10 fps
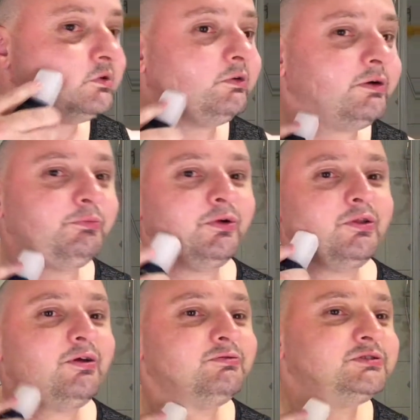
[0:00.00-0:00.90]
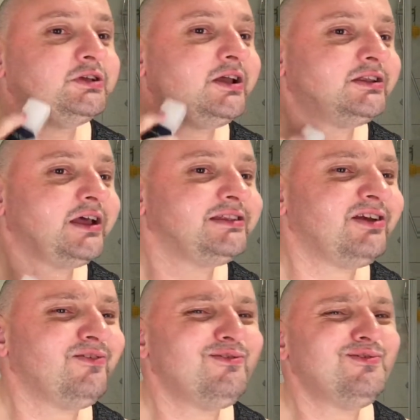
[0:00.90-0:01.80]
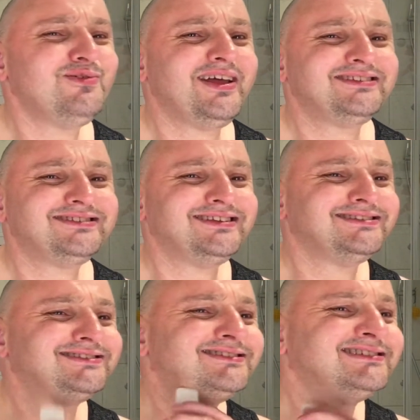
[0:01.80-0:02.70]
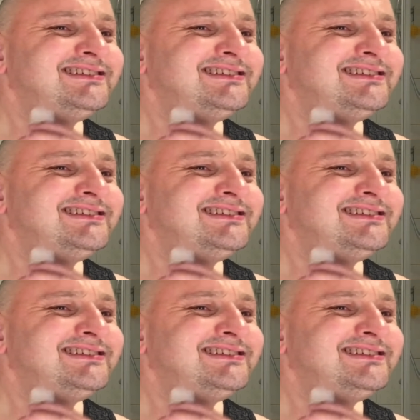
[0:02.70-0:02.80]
If I pronounce it that, oh, that stinks,